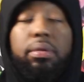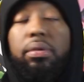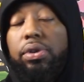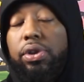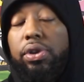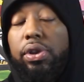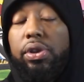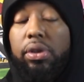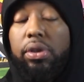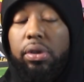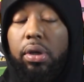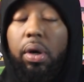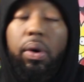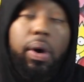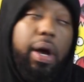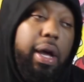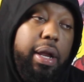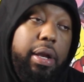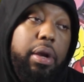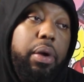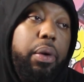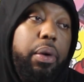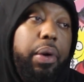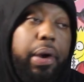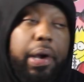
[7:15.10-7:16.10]
just know
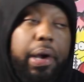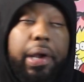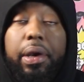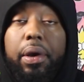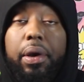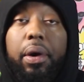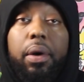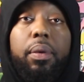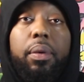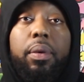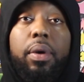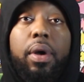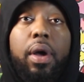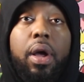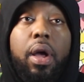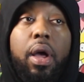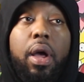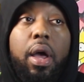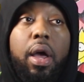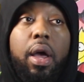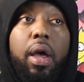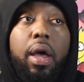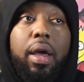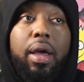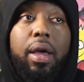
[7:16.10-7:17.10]
I know I know.
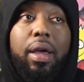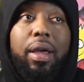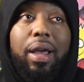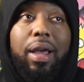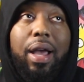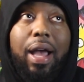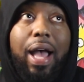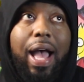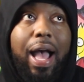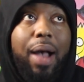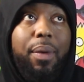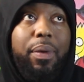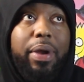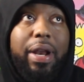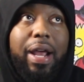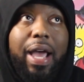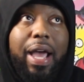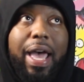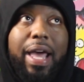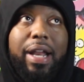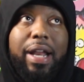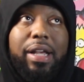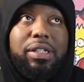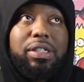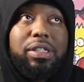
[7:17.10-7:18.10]
I would have
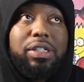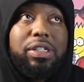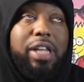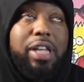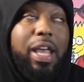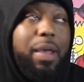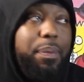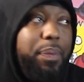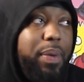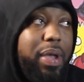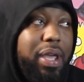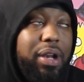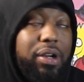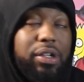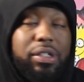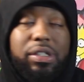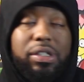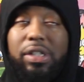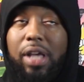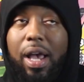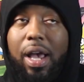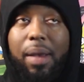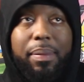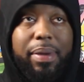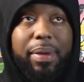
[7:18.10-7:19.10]
had a snippet or
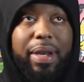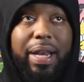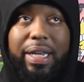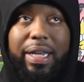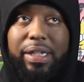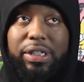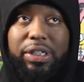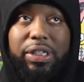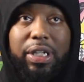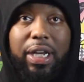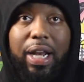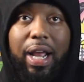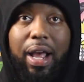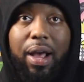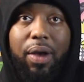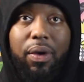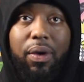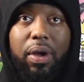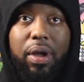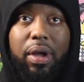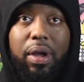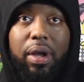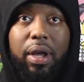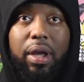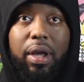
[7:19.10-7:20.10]
something of that shit
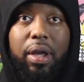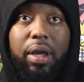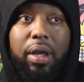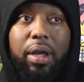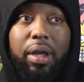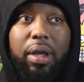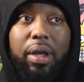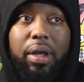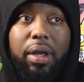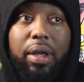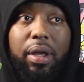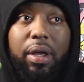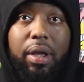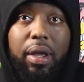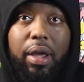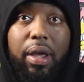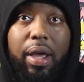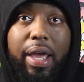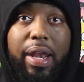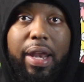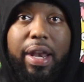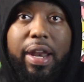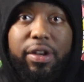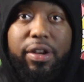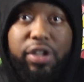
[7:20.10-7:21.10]
out,
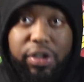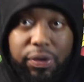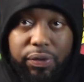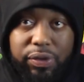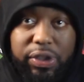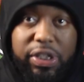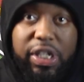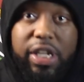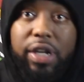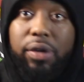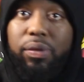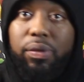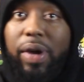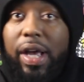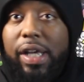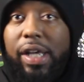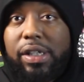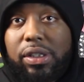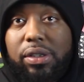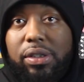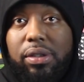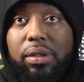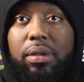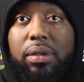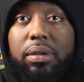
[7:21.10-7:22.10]
and then to see the
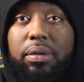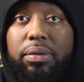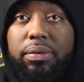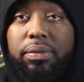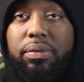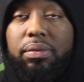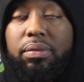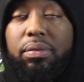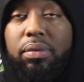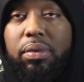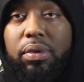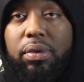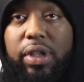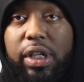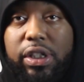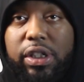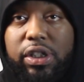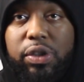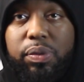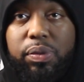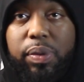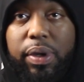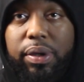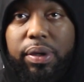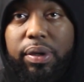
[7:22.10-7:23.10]
rest, this
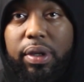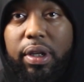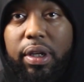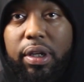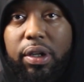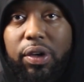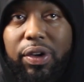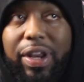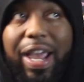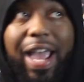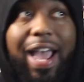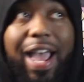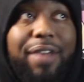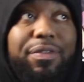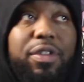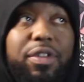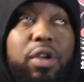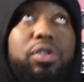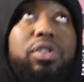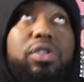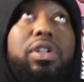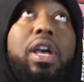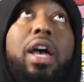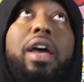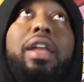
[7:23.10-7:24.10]
is where you need to go. They have
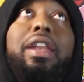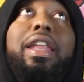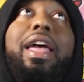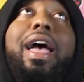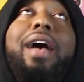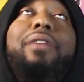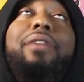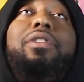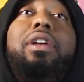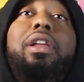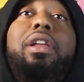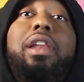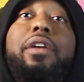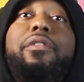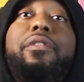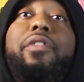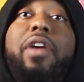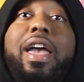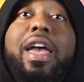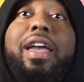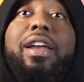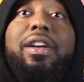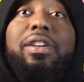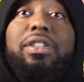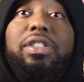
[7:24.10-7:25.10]
those. They have
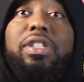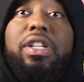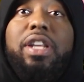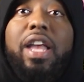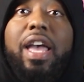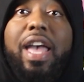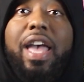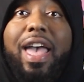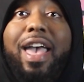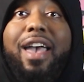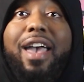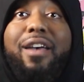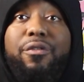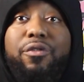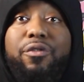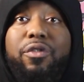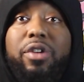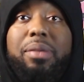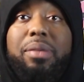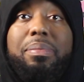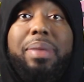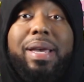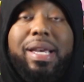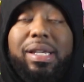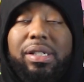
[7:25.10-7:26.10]
cliffhangers in
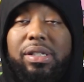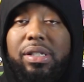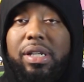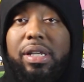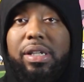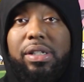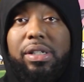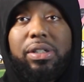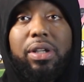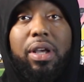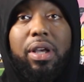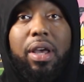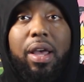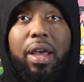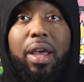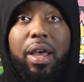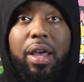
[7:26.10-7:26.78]
every business.